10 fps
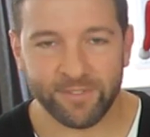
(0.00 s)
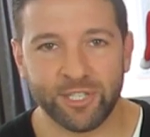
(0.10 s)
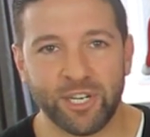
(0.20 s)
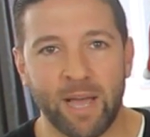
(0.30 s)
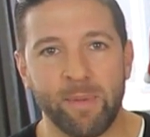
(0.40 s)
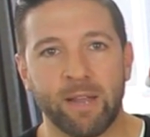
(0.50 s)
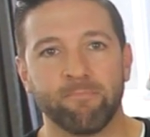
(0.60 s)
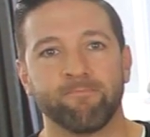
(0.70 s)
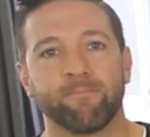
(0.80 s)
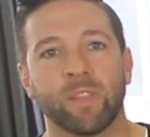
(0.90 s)
Good job, man.
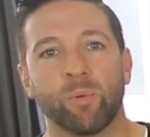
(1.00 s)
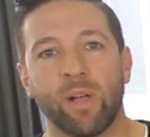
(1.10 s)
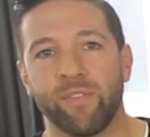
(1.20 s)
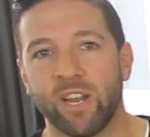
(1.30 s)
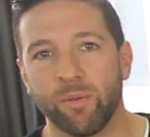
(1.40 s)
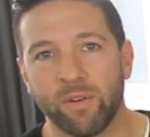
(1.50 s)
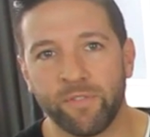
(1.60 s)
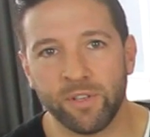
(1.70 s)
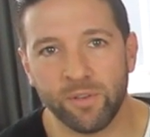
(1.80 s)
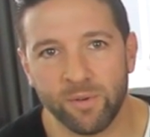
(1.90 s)
We'll have another one
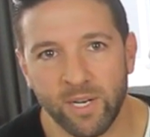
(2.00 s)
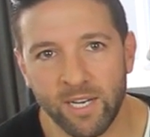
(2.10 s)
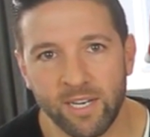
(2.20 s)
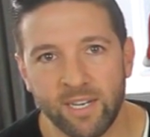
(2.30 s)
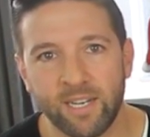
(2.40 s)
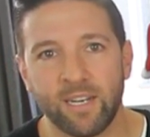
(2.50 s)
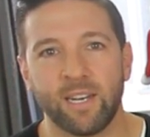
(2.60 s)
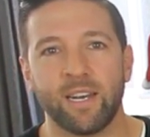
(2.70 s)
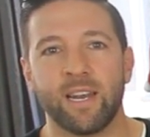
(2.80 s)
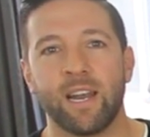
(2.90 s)
for you uh,
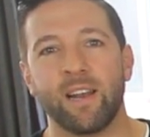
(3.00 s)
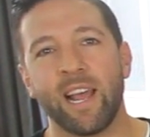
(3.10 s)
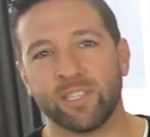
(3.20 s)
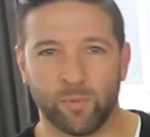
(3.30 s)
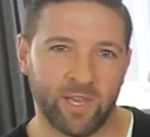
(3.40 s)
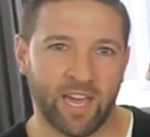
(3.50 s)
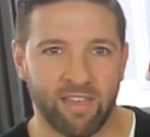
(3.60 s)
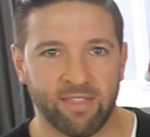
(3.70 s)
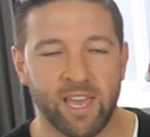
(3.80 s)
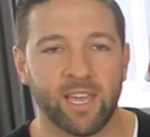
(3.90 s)
next week,
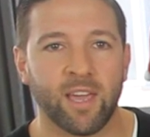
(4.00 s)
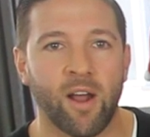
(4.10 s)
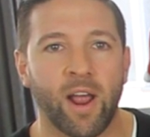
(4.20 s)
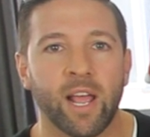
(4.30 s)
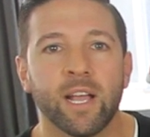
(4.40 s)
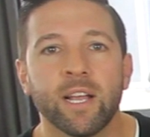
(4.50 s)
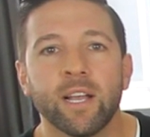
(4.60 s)
I think. All right.